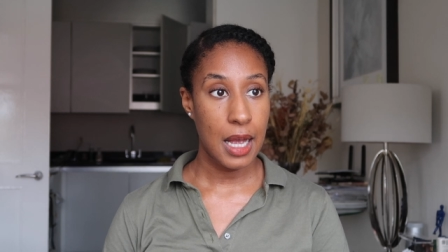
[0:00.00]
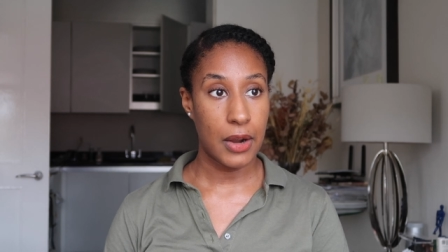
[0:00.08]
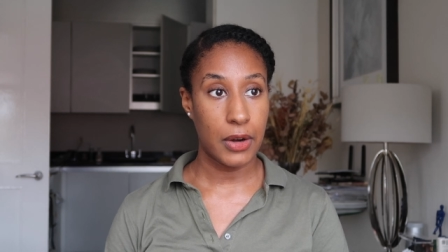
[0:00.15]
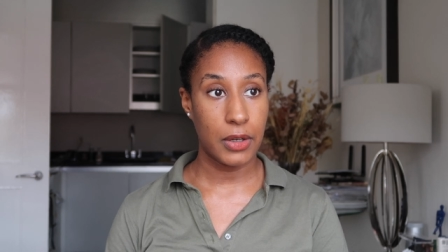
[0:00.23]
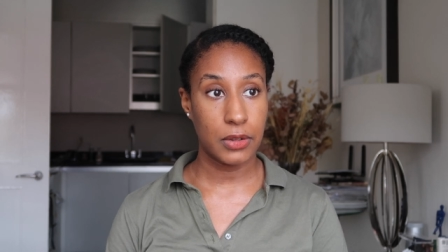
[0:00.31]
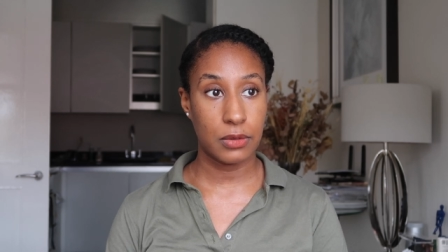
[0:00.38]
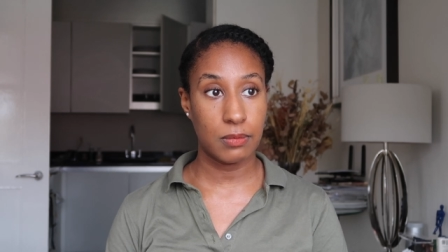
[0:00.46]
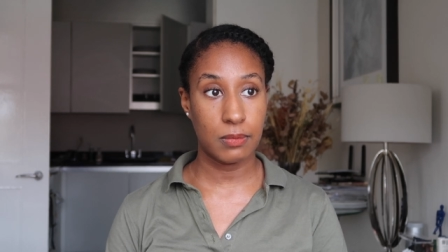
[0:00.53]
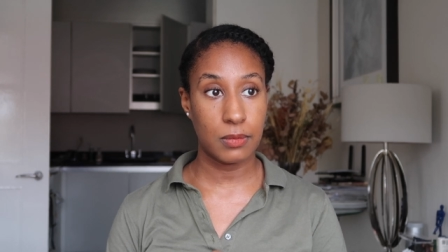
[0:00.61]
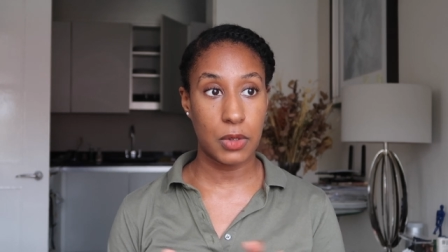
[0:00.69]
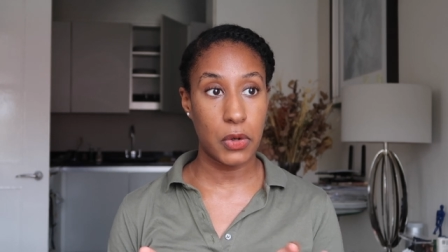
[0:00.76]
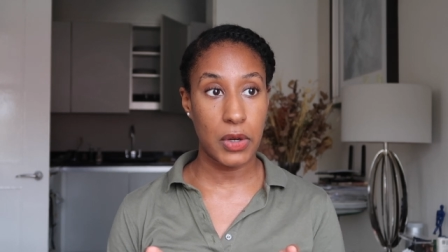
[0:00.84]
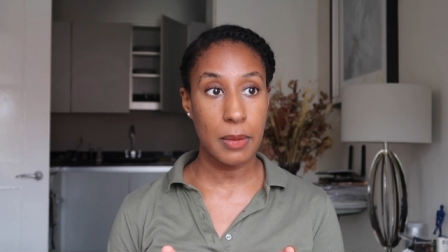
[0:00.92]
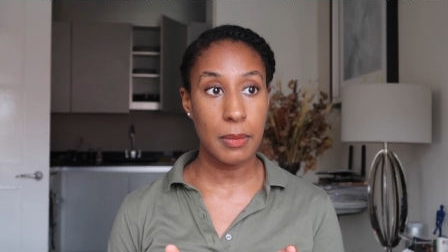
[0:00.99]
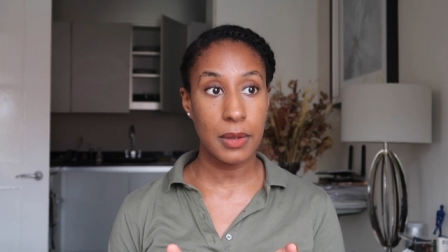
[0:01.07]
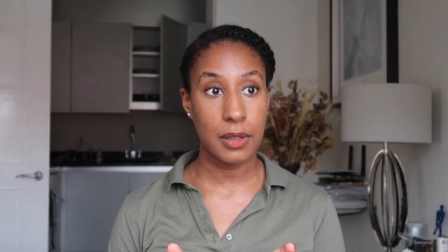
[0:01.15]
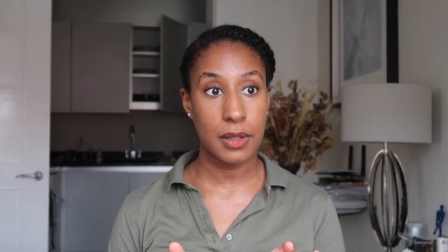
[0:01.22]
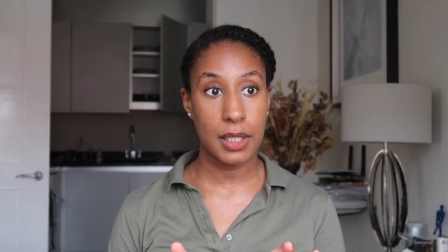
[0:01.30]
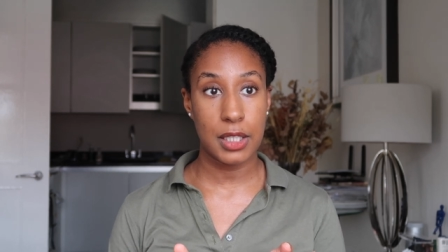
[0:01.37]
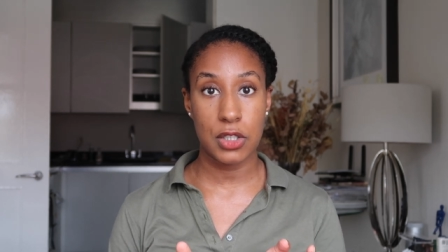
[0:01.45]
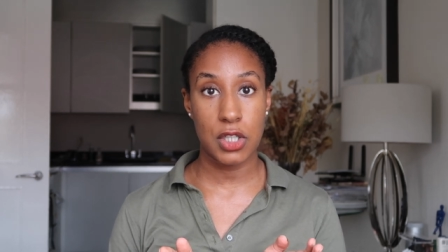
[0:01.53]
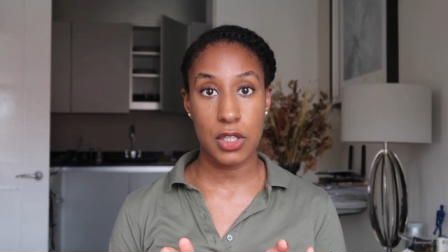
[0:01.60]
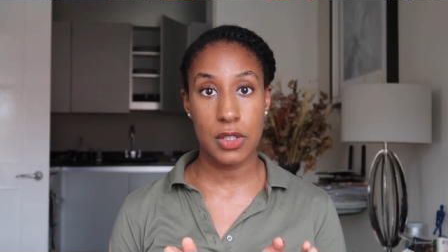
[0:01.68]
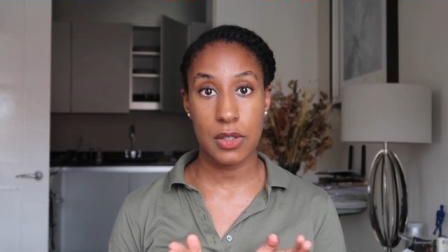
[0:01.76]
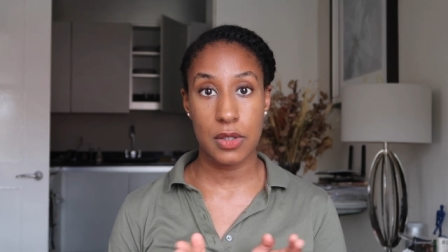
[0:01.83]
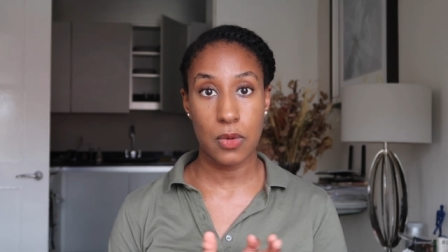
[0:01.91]
the Rimmel thing
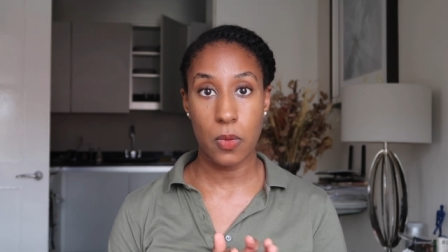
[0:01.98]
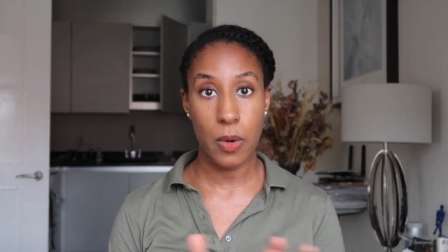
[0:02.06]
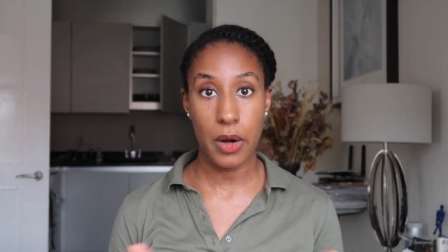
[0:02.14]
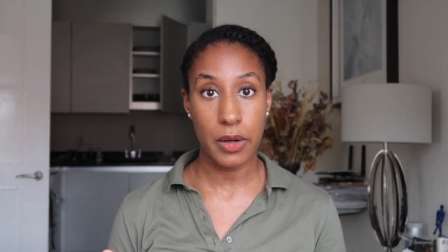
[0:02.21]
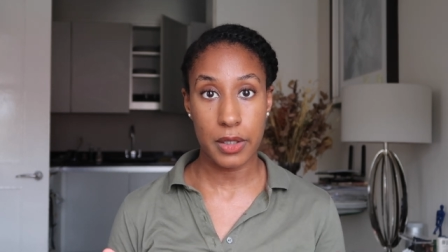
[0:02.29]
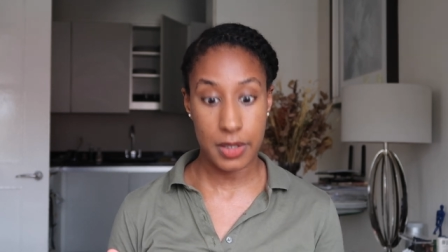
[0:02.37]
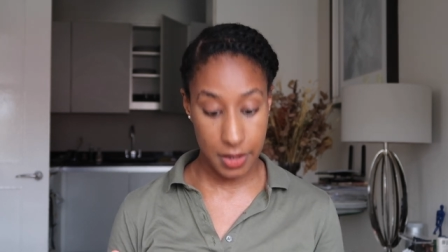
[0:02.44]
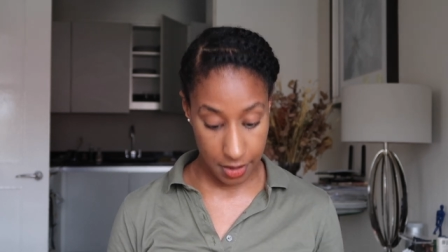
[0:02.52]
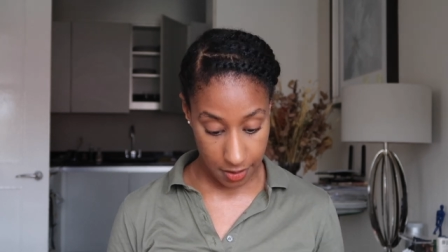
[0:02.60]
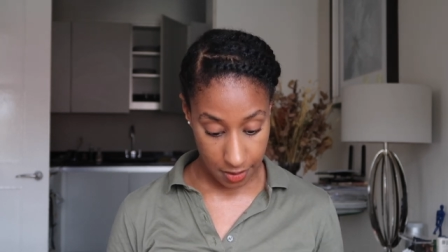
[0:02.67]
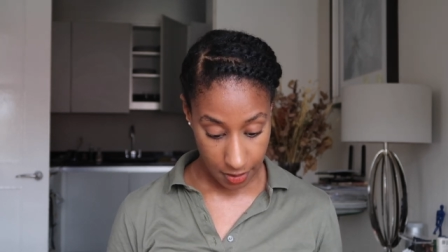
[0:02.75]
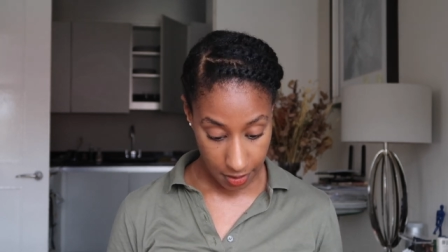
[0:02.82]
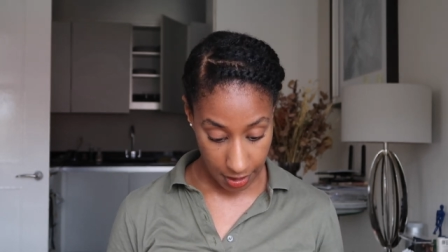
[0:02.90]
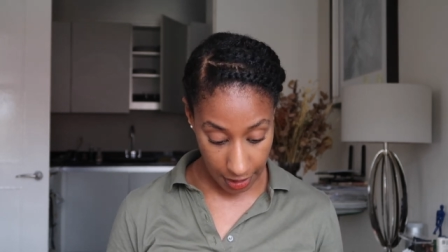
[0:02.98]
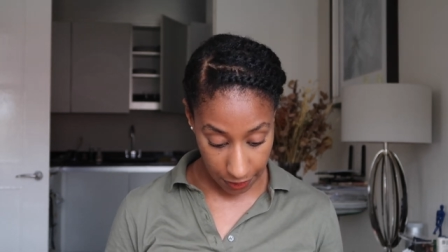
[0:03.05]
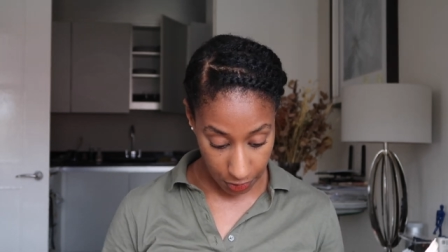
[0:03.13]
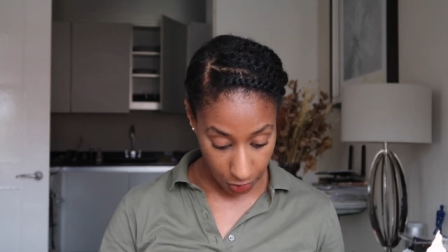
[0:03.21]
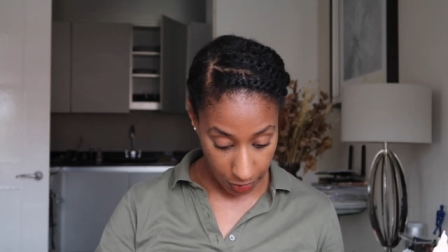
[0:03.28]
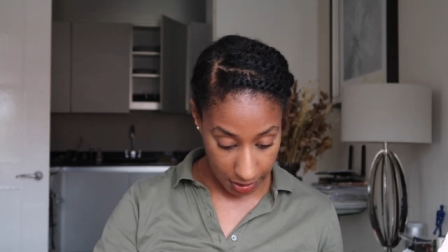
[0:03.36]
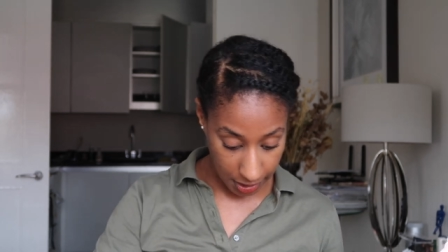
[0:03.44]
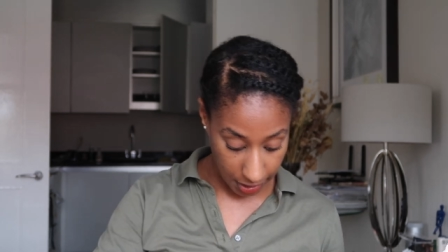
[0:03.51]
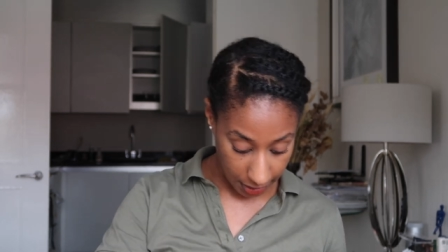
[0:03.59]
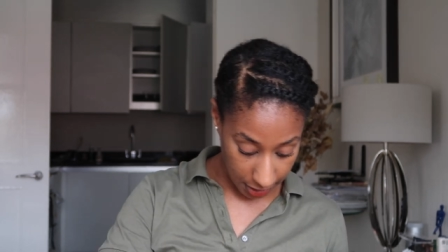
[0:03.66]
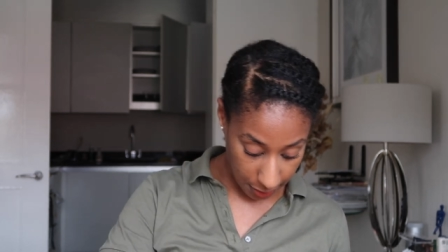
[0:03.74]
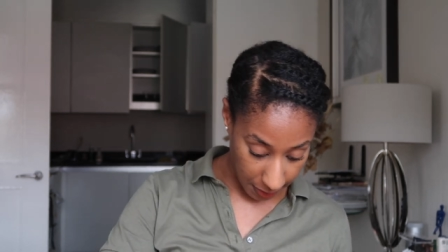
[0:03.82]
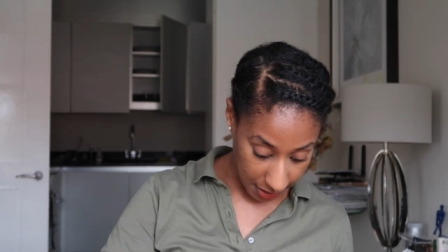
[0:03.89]
just works, even though it's not
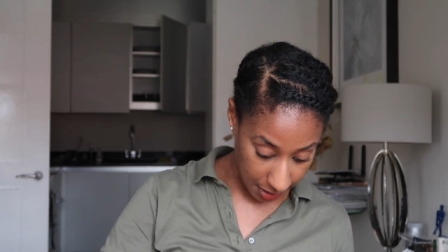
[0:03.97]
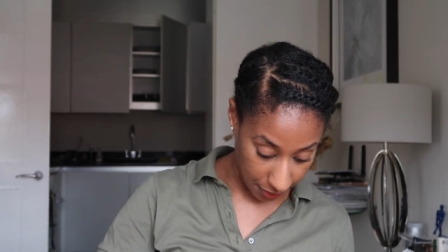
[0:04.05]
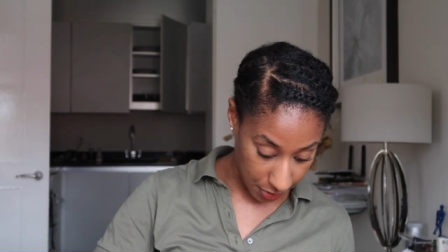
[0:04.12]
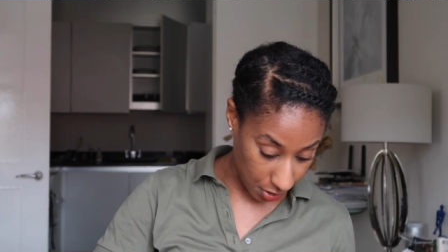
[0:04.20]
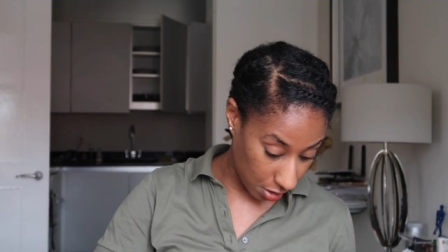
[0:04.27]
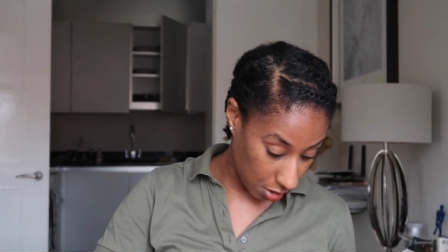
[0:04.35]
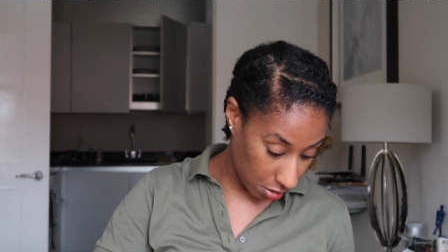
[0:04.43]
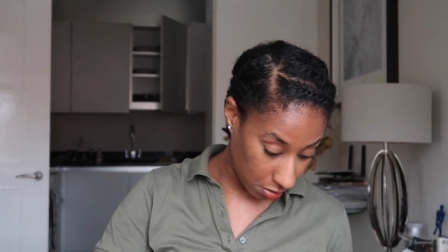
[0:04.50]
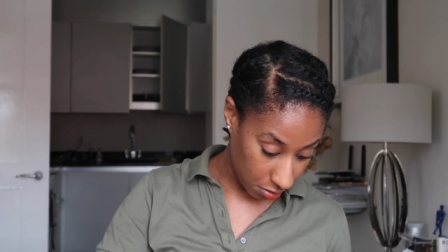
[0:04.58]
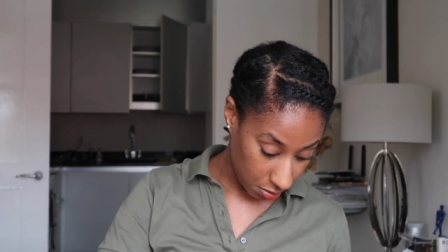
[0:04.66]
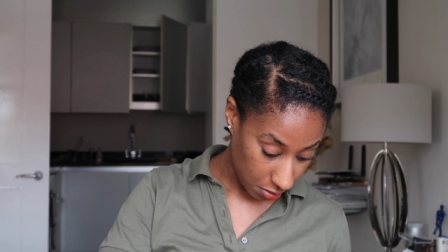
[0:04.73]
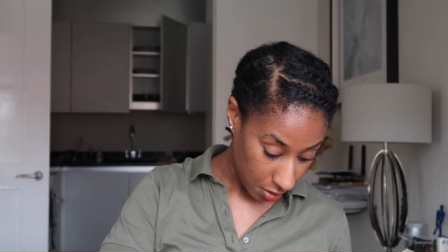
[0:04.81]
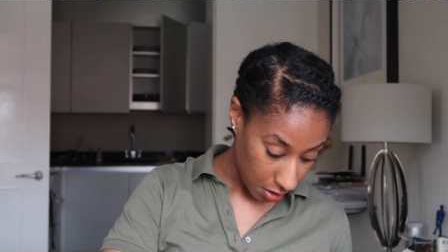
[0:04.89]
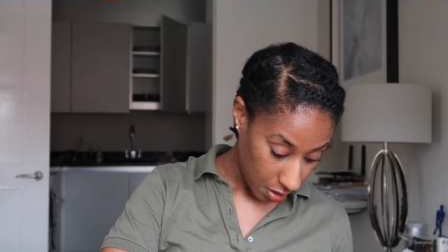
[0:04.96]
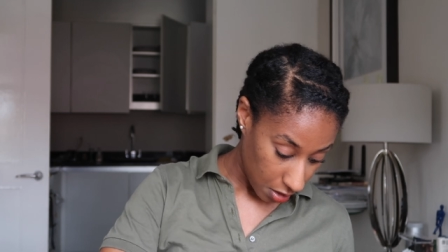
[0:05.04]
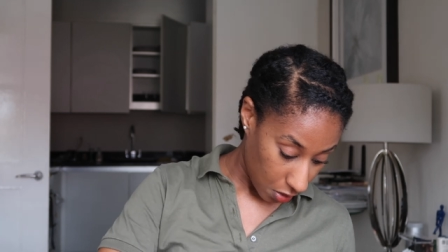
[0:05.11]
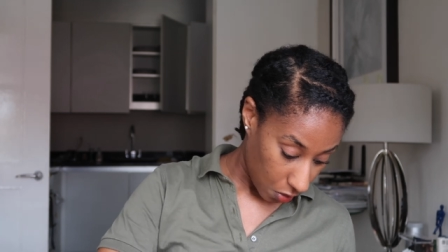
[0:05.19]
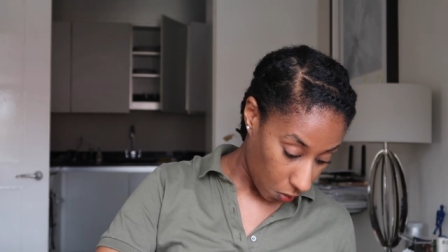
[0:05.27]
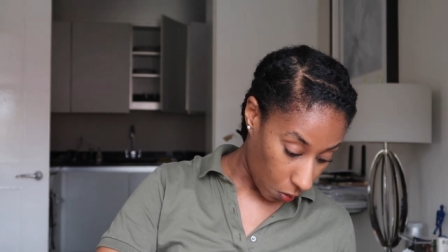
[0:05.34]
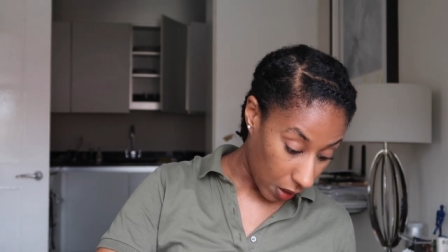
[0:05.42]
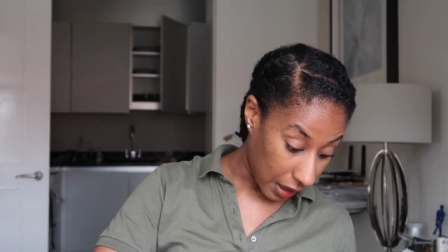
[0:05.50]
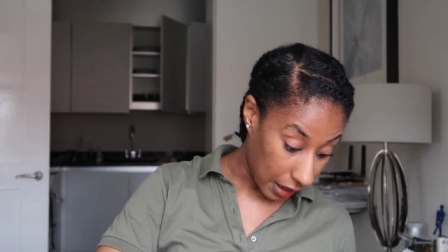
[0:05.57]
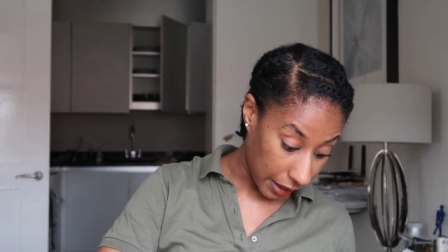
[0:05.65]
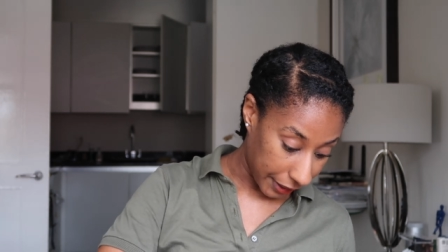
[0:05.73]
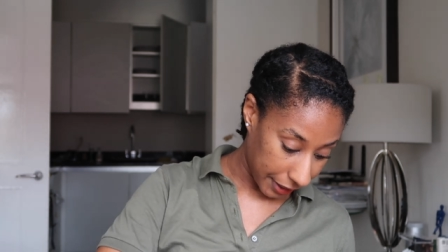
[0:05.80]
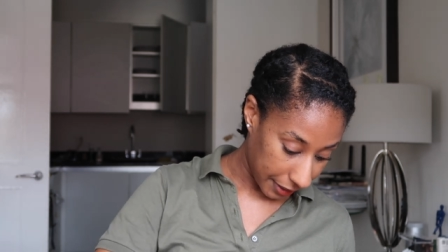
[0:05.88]
expensive, so
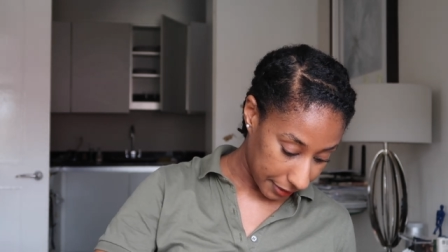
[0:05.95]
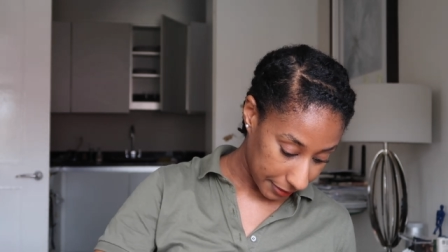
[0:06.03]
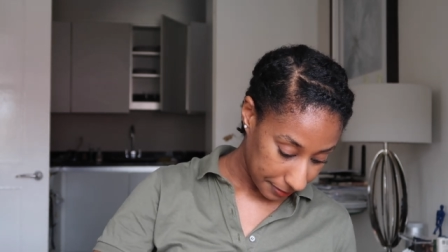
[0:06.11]
why?